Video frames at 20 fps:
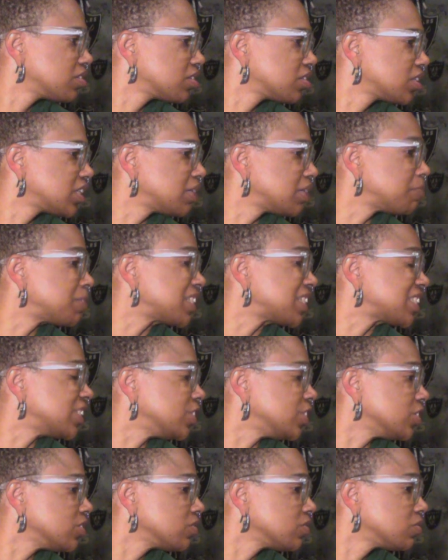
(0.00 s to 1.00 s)
Get back in
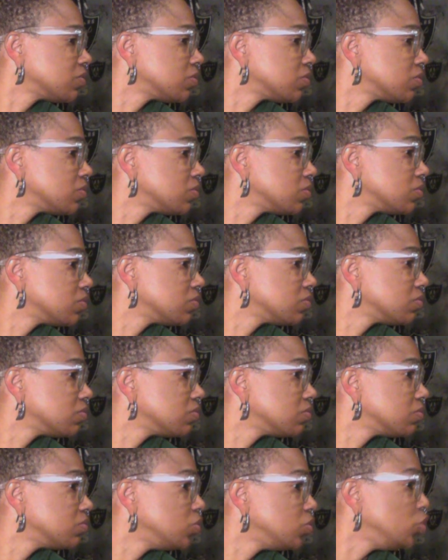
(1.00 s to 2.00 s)
here.
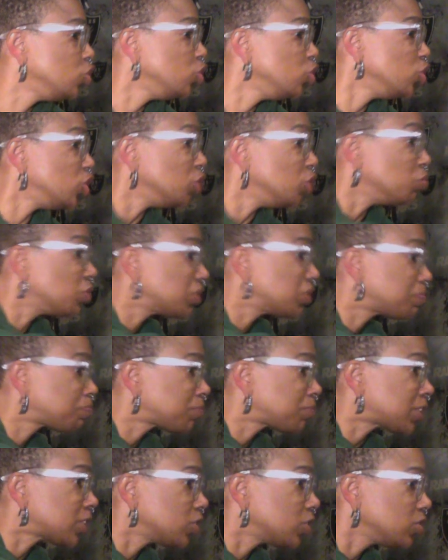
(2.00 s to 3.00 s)
Get back
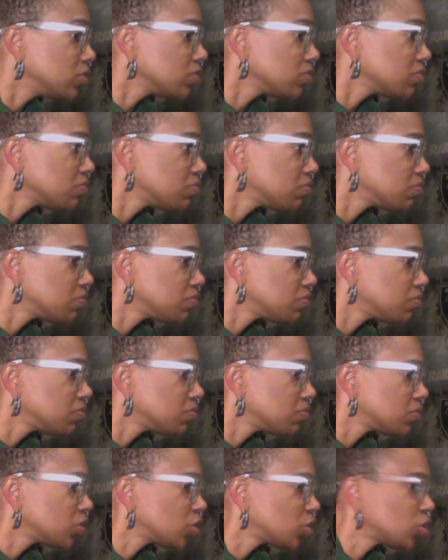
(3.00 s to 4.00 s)
in here.
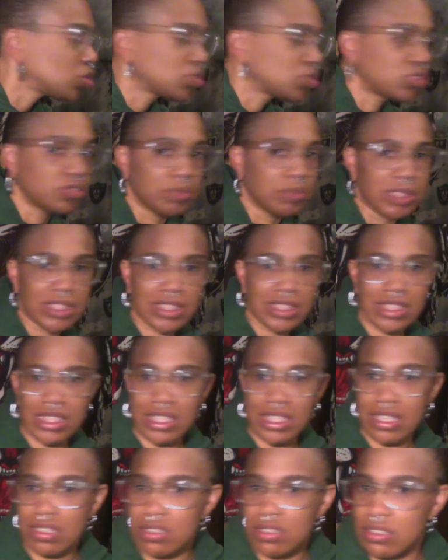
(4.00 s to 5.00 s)
Stupid
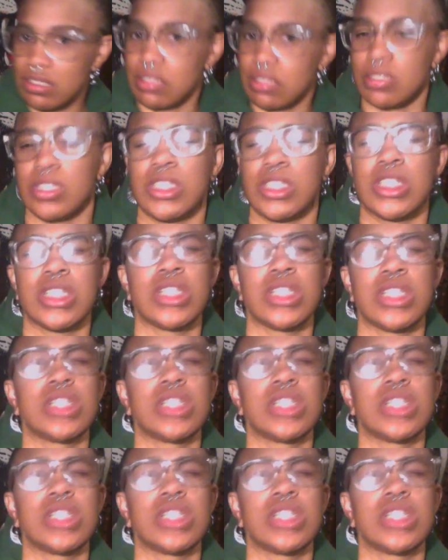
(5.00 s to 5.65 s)
cat. Oh.